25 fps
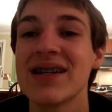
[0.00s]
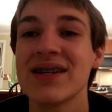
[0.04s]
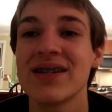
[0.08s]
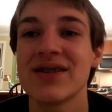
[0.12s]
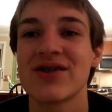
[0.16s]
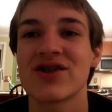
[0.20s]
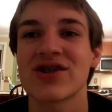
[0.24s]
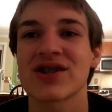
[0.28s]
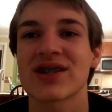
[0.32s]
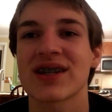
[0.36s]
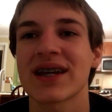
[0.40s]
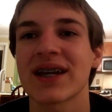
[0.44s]

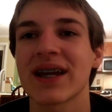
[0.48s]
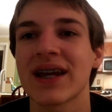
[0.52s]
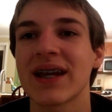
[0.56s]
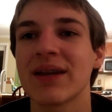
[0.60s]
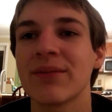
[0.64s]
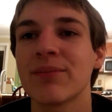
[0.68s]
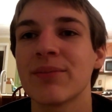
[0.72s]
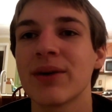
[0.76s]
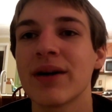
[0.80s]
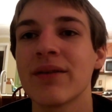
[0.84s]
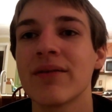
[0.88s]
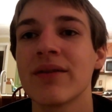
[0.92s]
Just
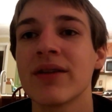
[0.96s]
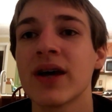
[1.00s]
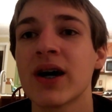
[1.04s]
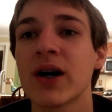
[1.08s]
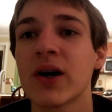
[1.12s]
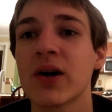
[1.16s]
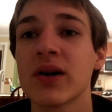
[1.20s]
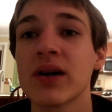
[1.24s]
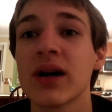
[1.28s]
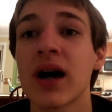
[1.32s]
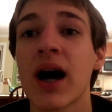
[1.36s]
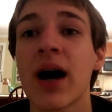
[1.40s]
kidding. But
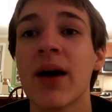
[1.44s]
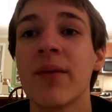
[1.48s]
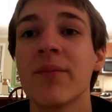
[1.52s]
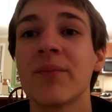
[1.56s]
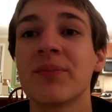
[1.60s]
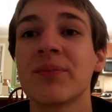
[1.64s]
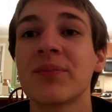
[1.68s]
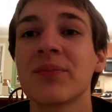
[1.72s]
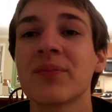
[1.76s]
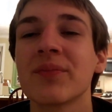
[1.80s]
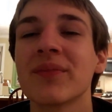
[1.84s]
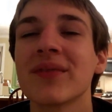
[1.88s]
no,
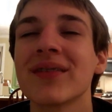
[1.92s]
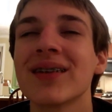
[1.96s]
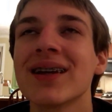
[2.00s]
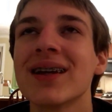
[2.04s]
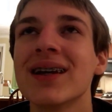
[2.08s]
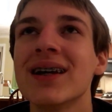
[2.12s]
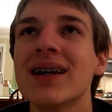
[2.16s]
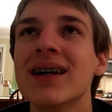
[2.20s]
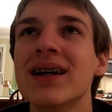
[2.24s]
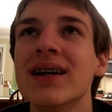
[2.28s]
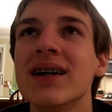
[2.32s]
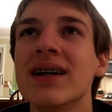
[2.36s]

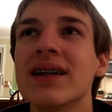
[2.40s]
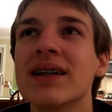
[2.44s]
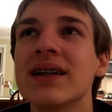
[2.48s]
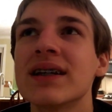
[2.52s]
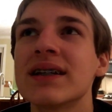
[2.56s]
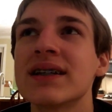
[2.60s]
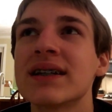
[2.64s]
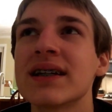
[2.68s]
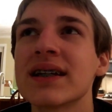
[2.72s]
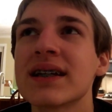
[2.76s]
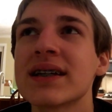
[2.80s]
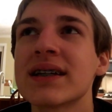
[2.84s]
the
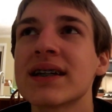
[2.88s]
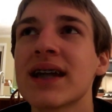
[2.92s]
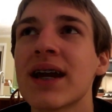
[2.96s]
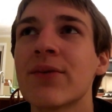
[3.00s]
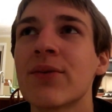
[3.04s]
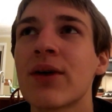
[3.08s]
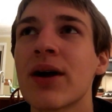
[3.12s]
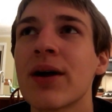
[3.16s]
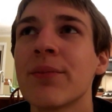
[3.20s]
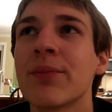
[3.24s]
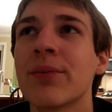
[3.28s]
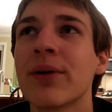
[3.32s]
Six
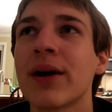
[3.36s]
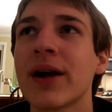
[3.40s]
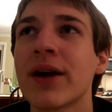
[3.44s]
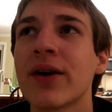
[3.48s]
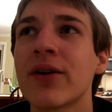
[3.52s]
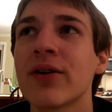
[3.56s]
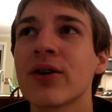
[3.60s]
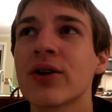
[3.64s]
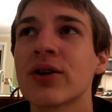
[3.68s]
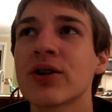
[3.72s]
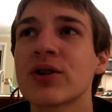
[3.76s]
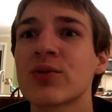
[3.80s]
Samurai
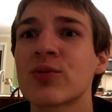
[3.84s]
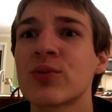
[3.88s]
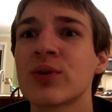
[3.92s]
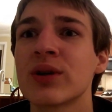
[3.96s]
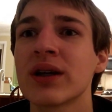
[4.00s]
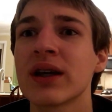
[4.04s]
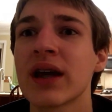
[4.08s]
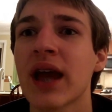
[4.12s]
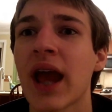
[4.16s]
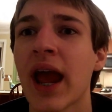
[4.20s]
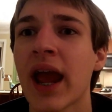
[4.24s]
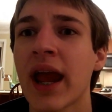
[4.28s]
player looked
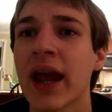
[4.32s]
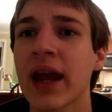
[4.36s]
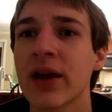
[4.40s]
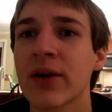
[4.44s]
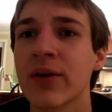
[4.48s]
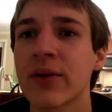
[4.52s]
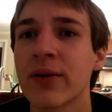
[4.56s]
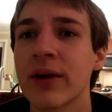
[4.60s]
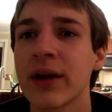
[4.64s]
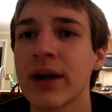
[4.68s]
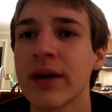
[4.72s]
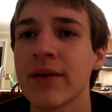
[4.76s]
really
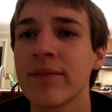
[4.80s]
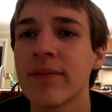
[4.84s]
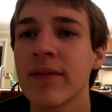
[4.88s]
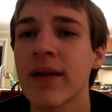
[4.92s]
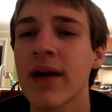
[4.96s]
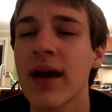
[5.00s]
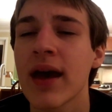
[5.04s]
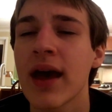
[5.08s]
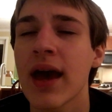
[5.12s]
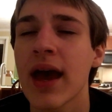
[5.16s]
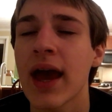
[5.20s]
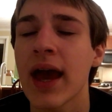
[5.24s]
angry,
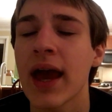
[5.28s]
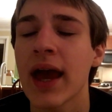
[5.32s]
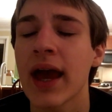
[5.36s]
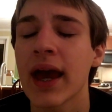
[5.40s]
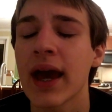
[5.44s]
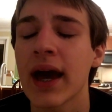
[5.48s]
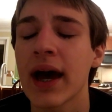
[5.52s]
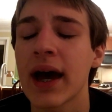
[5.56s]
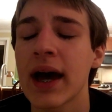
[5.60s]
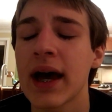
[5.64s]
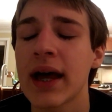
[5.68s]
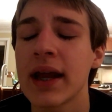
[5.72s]

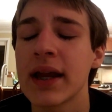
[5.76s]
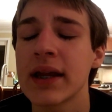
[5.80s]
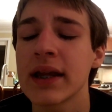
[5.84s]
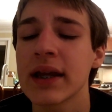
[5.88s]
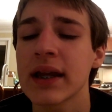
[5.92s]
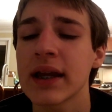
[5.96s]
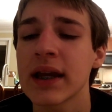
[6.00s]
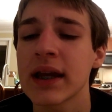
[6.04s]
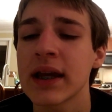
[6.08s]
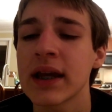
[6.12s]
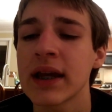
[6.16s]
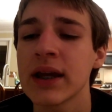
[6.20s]
and
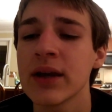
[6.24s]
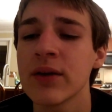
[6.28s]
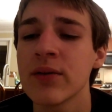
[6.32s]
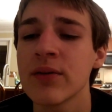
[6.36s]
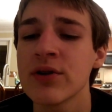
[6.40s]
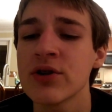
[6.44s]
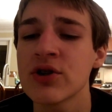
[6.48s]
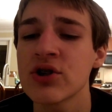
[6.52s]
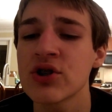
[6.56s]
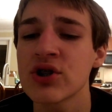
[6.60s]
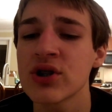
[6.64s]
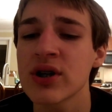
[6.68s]
he
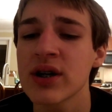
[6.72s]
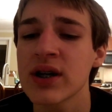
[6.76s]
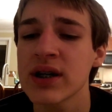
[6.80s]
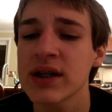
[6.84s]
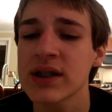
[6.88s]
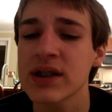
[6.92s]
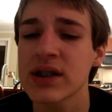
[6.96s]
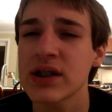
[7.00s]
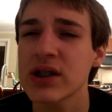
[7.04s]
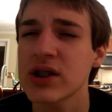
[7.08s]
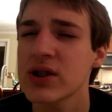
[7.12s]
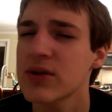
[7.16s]
was
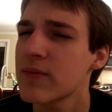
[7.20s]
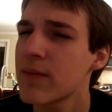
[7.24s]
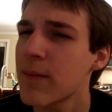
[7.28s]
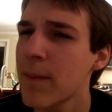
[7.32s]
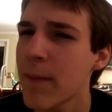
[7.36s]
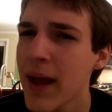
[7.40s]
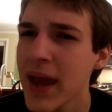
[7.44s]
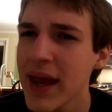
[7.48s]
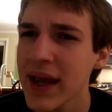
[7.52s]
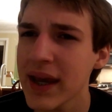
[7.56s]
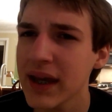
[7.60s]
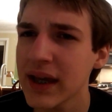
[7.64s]
just
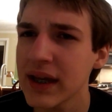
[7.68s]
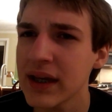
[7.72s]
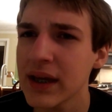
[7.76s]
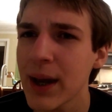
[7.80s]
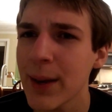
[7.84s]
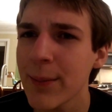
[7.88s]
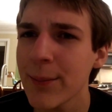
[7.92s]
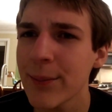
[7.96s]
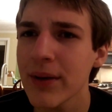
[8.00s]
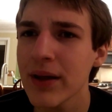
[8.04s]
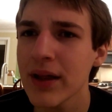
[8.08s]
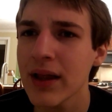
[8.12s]
making
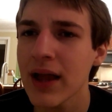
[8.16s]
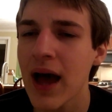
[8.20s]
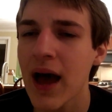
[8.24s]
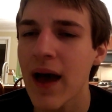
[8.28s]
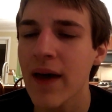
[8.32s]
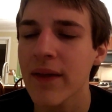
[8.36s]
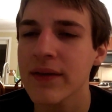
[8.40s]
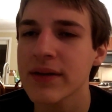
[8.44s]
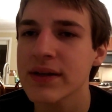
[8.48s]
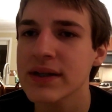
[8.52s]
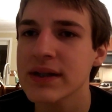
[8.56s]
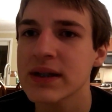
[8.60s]
up a lot
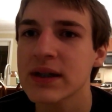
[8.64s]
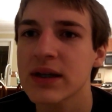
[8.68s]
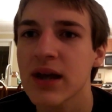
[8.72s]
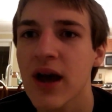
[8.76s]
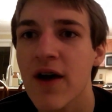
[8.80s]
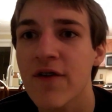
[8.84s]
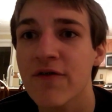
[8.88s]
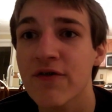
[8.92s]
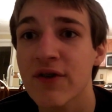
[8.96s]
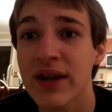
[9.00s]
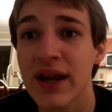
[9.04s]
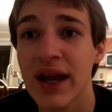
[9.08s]
of this
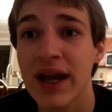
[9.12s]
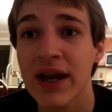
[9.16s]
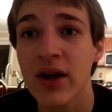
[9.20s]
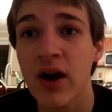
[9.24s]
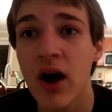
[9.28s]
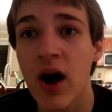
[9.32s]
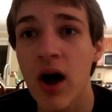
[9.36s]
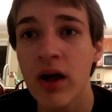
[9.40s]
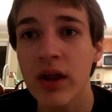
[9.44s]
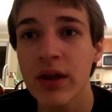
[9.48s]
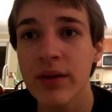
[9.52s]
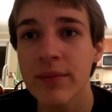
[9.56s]
stuff, and I
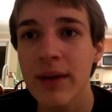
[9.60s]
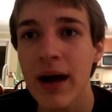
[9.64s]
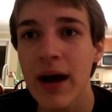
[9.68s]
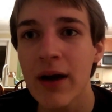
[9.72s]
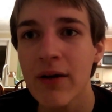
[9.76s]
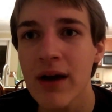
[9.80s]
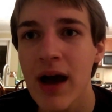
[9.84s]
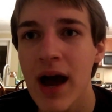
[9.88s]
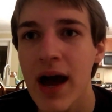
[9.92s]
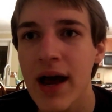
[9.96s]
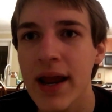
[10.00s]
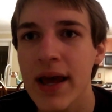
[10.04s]
called him
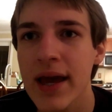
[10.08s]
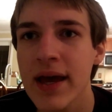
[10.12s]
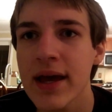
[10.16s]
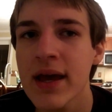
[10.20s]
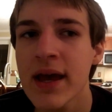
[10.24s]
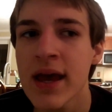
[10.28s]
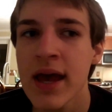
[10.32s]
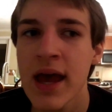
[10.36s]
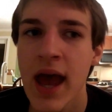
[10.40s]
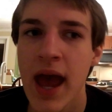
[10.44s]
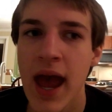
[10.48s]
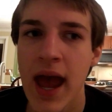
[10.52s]
out on it,
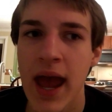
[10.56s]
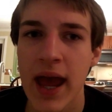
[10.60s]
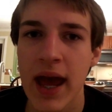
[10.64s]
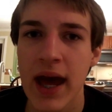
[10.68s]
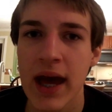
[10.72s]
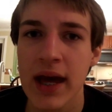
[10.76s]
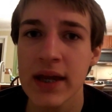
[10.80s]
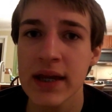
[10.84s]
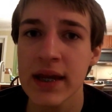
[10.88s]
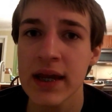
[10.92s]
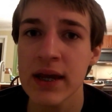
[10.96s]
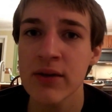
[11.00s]

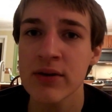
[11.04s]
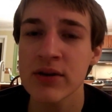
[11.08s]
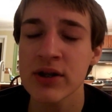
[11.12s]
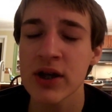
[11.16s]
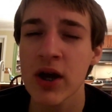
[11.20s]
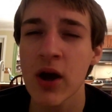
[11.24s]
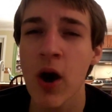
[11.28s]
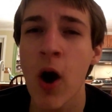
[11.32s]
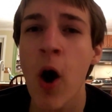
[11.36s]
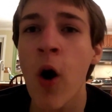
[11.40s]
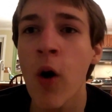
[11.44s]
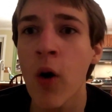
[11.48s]
and he was
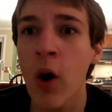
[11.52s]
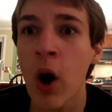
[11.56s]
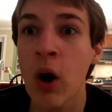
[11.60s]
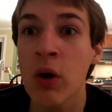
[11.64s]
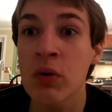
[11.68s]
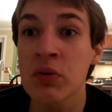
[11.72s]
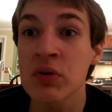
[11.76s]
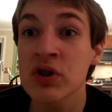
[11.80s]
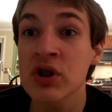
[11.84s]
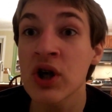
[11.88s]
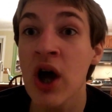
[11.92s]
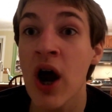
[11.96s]
like,
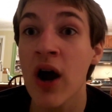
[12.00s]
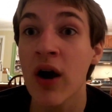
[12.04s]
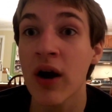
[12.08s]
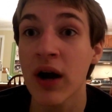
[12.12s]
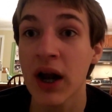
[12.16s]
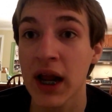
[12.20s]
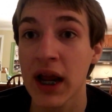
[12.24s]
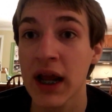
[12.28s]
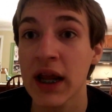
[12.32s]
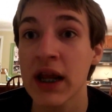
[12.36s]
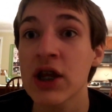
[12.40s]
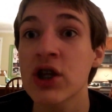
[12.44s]
oh,
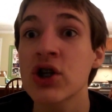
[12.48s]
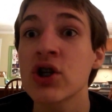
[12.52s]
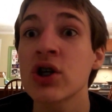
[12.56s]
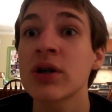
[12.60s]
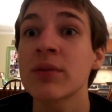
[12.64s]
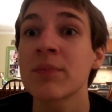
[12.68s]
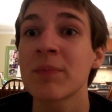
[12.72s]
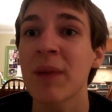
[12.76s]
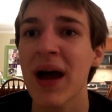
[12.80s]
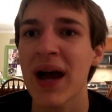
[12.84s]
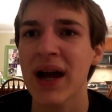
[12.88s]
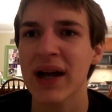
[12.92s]
sorry, and he
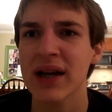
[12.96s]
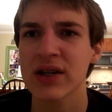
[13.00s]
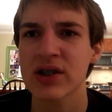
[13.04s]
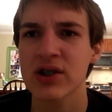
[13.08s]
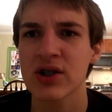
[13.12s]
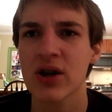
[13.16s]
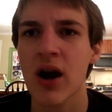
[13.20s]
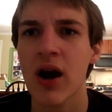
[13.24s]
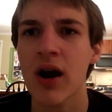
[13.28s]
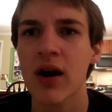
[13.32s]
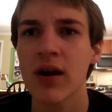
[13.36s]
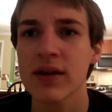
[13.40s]
took back his
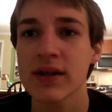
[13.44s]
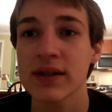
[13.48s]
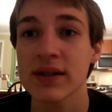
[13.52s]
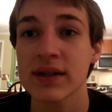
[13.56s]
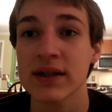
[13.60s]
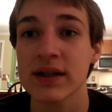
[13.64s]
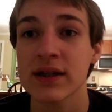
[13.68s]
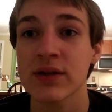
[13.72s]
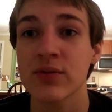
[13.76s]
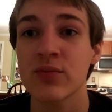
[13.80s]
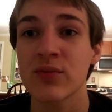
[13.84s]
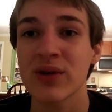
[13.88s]
cards and
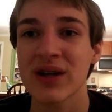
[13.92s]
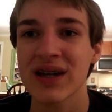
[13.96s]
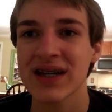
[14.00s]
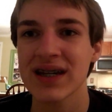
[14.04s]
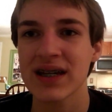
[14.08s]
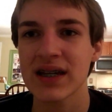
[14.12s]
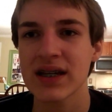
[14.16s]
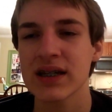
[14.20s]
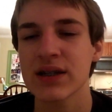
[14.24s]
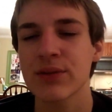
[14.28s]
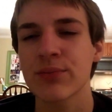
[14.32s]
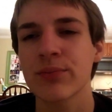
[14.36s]
then
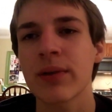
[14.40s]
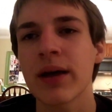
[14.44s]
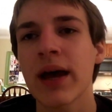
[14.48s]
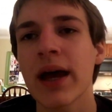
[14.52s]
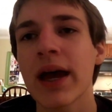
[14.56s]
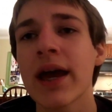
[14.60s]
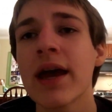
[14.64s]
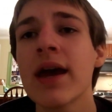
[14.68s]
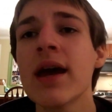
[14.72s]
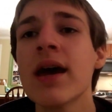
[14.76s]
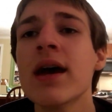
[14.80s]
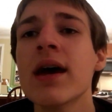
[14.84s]
redid his
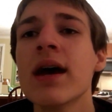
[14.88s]
play.